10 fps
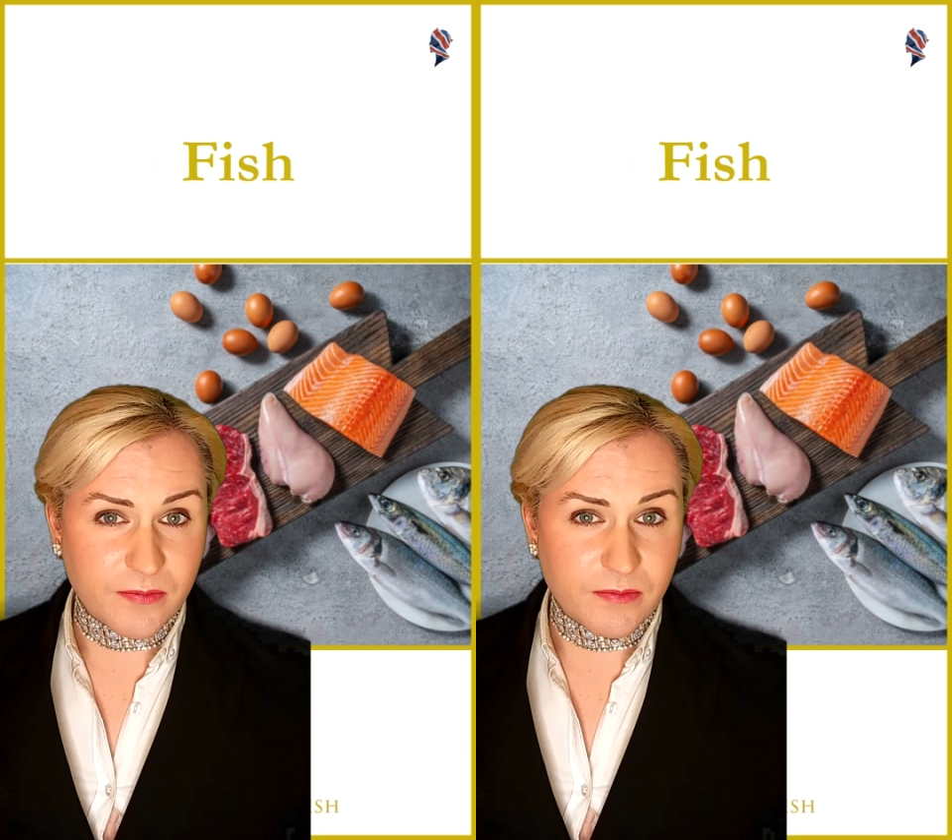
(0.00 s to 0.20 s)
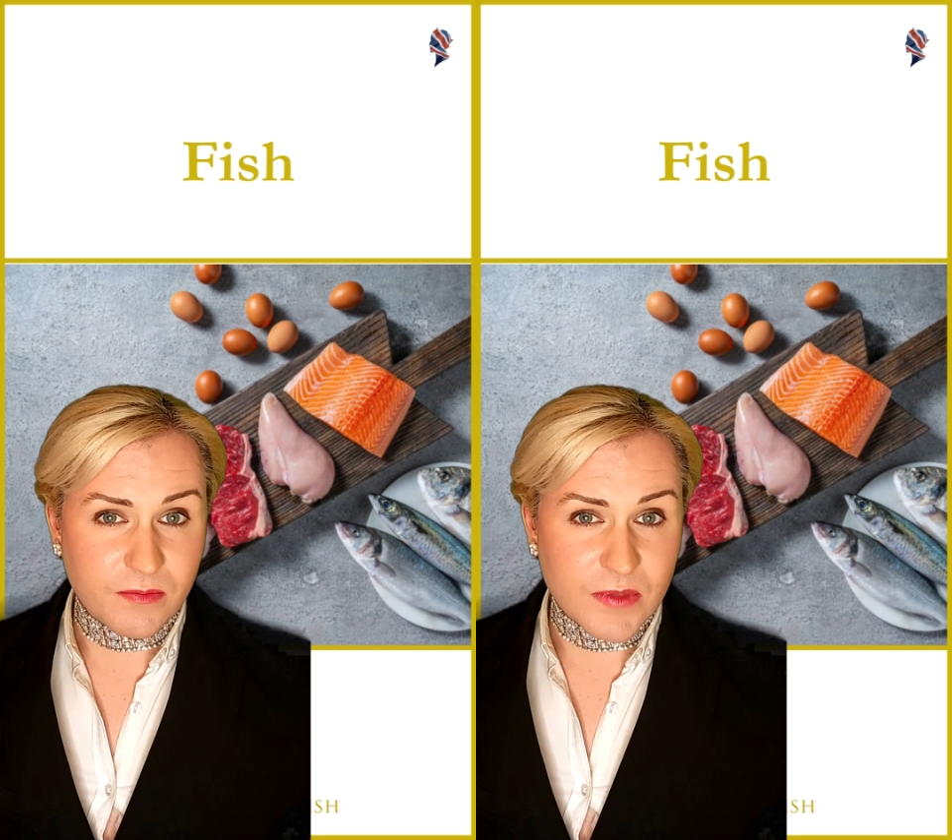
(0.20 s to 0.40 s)

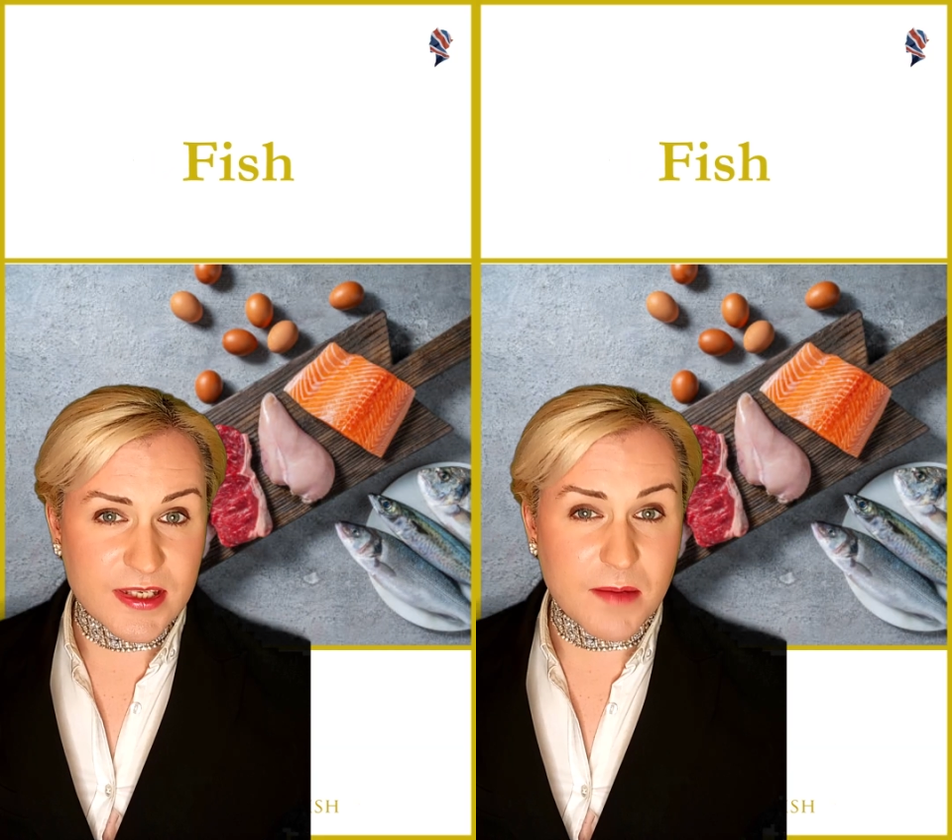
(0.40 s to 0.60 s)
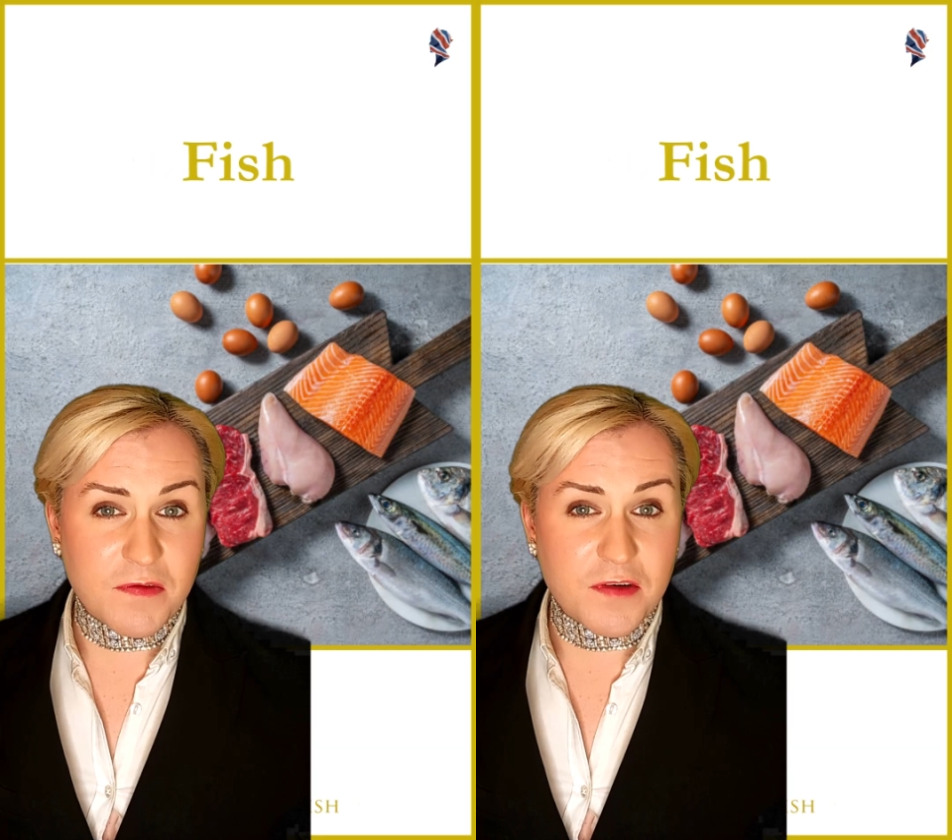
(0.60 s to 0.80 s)
Same
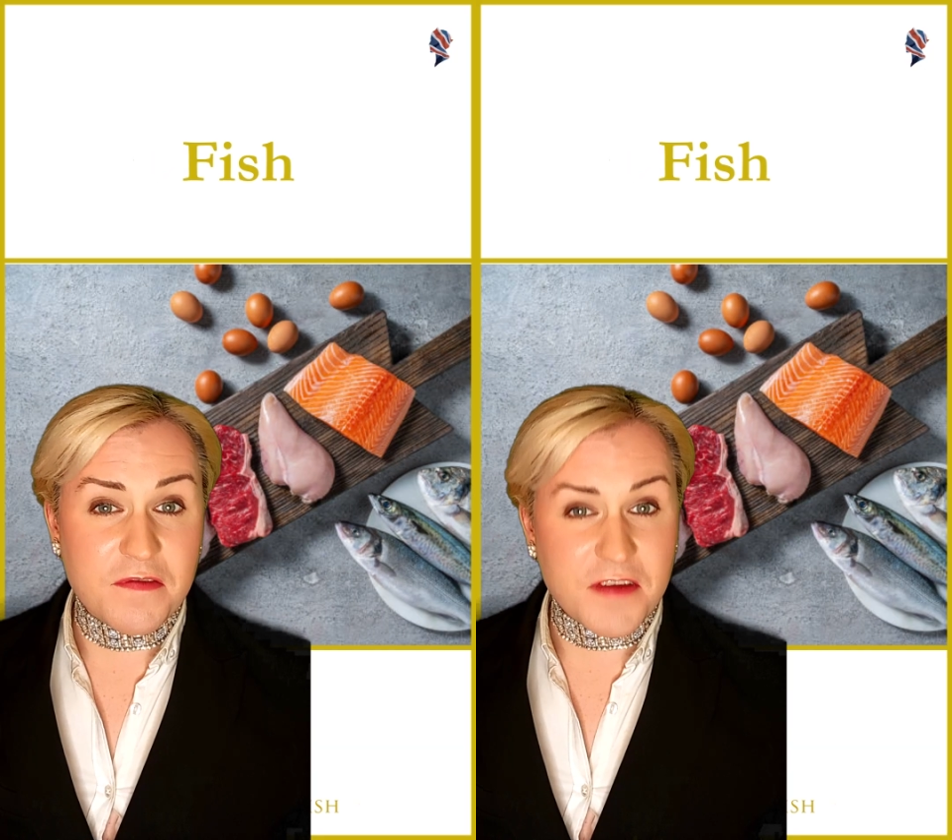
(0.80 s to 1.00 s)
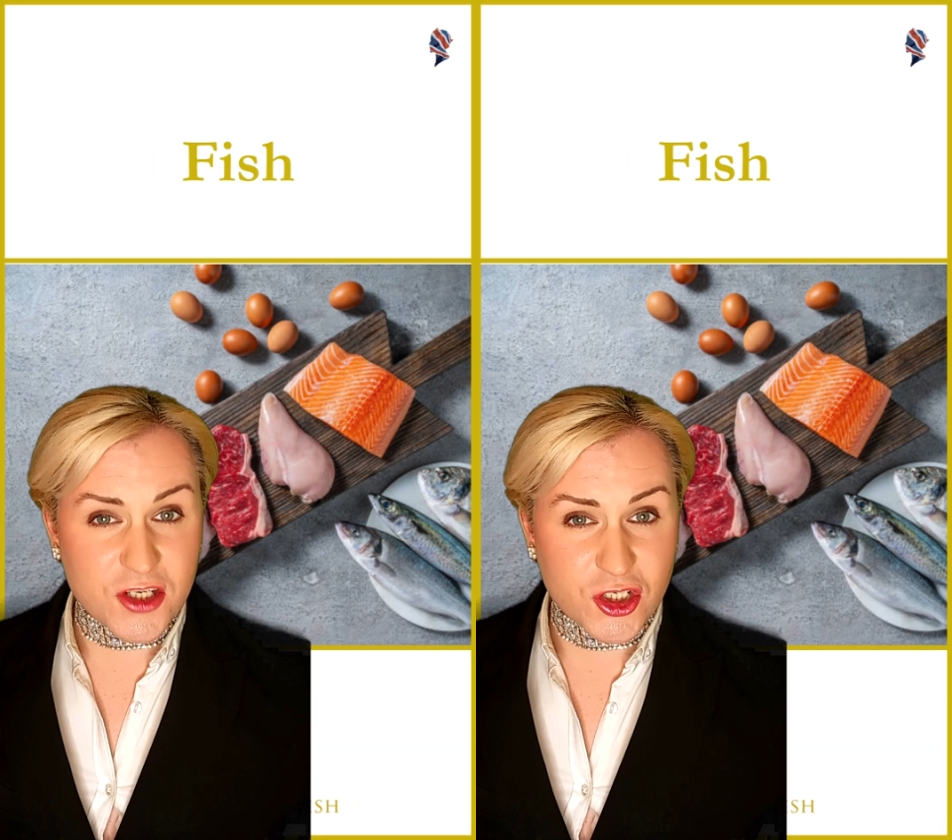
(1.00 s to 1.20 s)
for
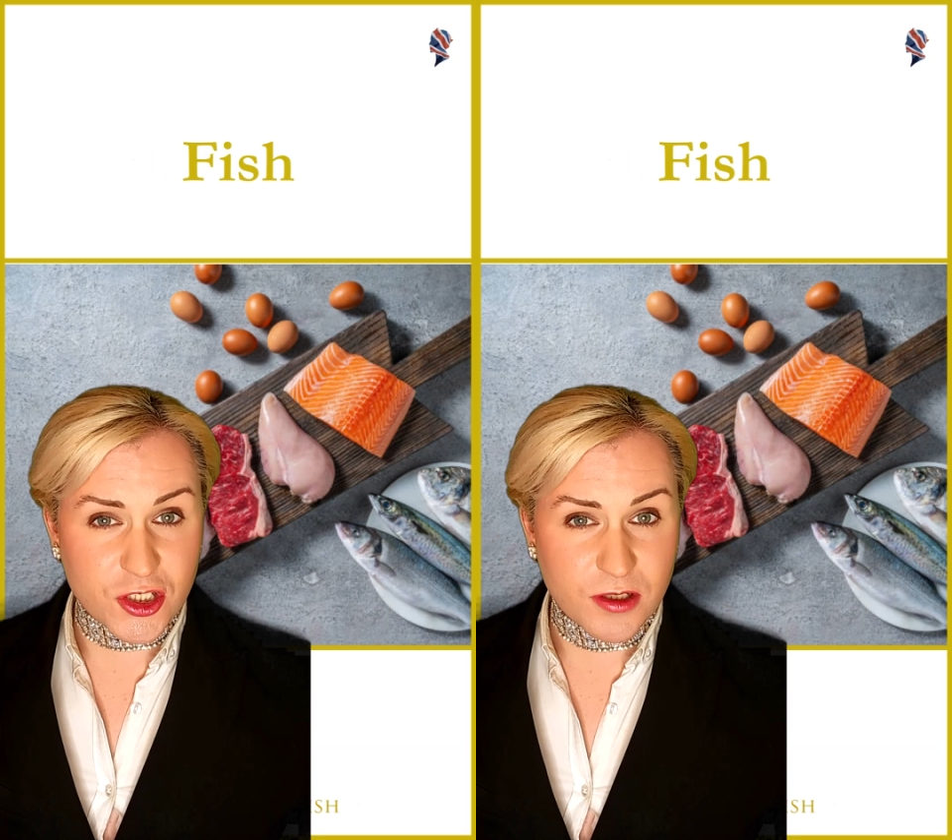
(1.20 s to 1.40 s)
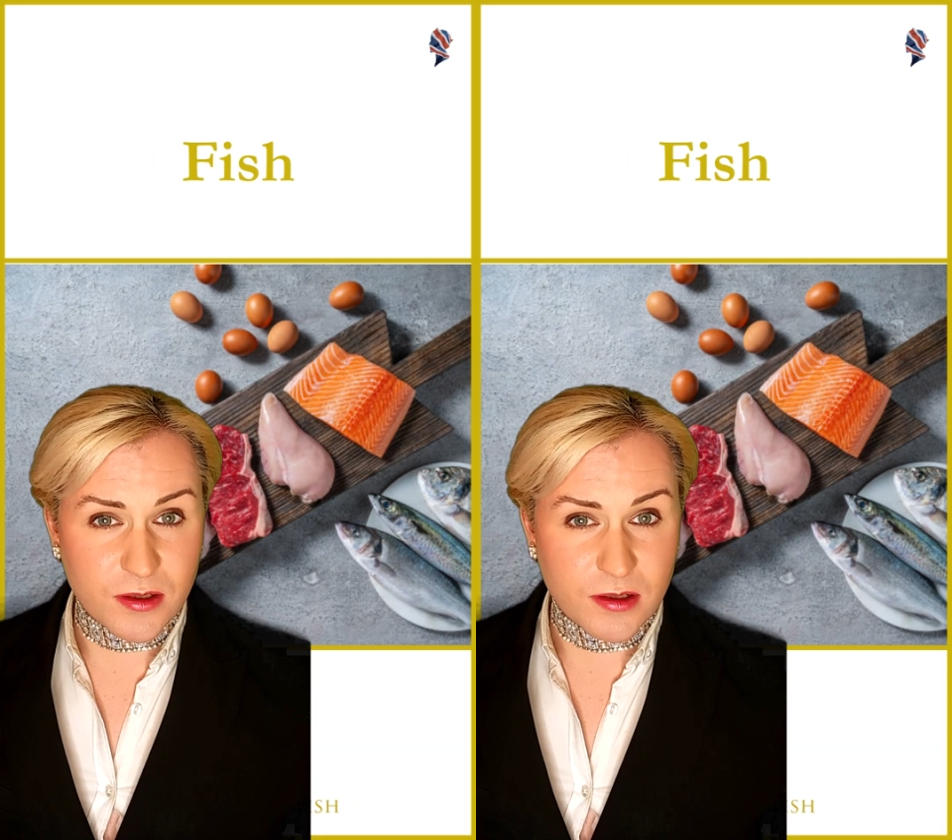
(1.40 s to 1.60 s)
fish.
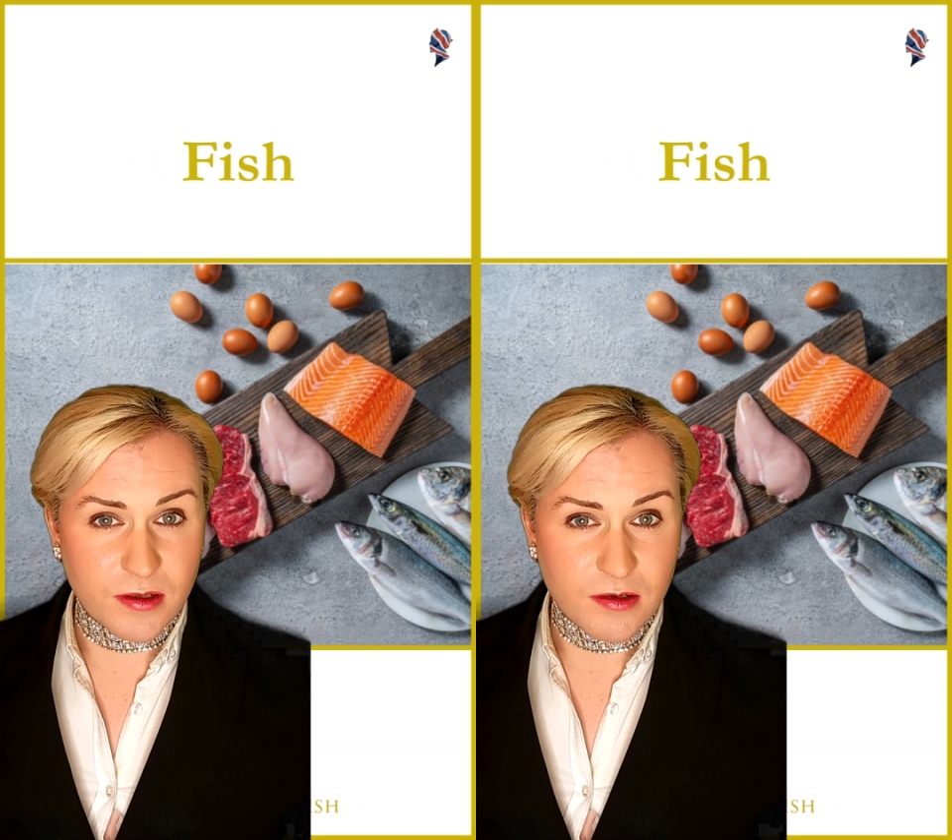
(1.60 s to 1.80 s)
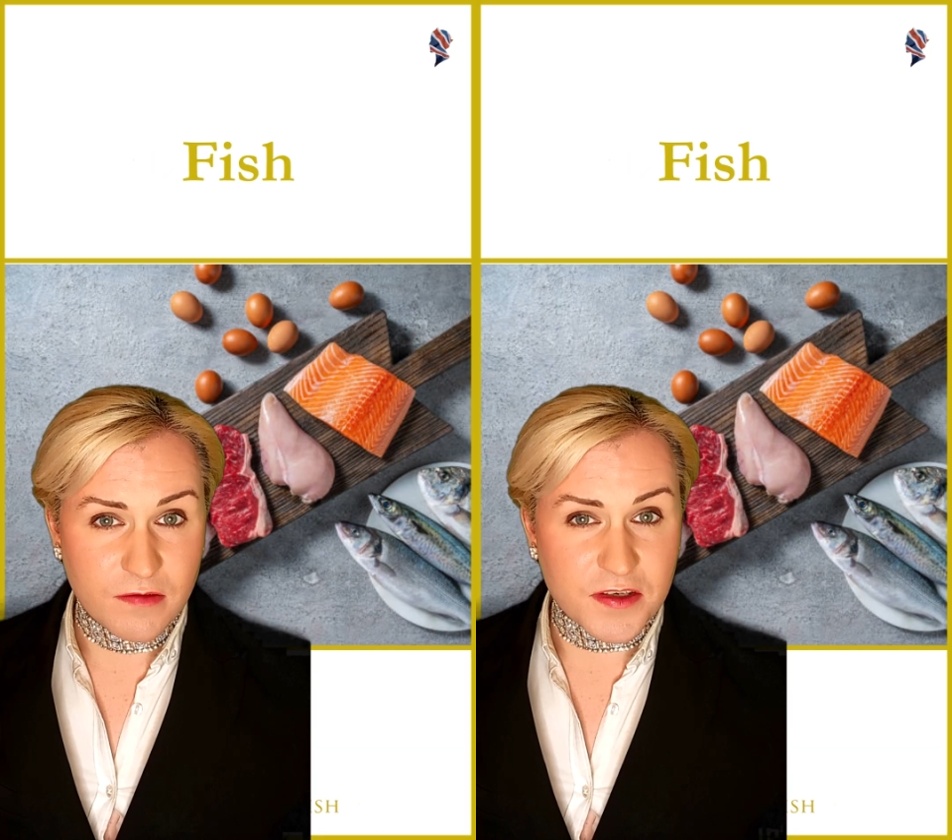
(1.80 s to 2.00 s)
Fish